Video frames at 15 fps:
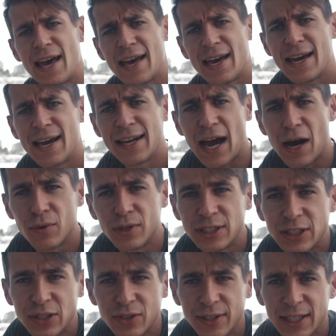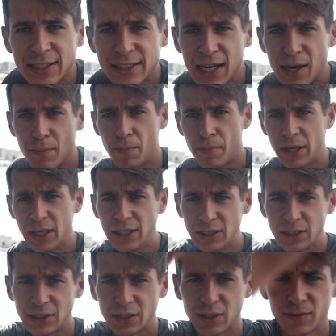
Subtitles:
and I will see you next time. Peace.